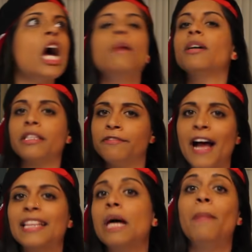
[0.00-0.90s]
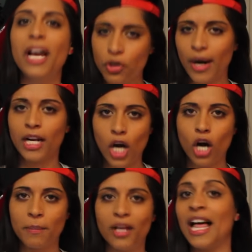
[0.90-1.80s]
talk about the fact that my credit
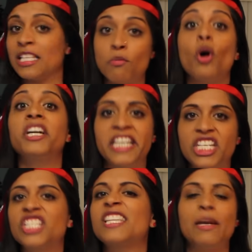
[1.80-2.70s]
card bill has more digits